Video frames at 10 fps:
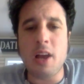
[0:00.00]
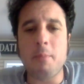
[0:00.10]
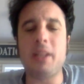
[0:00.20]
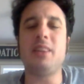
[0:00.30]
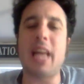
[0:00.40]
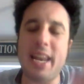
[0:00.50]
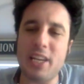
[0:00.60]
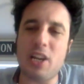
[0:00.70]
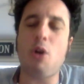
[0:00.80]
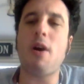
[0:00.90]
but
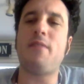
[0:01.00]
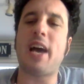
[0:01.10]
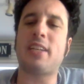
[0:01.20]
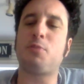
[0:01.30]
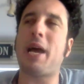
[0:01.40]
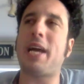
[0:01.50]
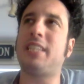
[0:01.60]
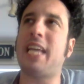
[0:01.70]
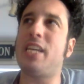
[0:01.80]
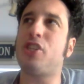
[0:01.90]
letting go of
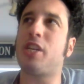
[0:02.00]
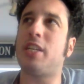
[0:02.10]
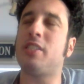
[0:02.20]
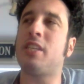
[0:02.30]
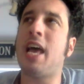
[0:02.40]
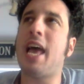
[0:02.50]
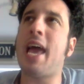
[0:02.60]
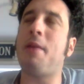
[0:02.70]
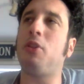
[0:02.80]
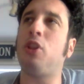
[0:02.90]
expectations
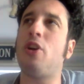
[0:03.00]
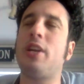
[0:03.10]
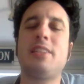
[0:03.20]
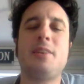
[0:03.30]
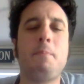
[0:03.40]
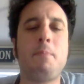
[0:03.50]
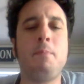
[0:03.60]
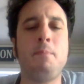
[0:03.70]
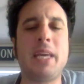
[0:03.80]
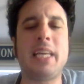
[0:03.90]
and learning to
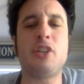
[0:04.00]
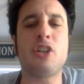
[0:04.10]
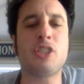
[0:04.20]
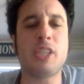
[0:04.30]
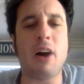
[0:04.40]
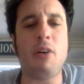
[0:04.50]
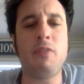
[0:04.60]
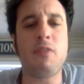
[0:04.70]
meet yourself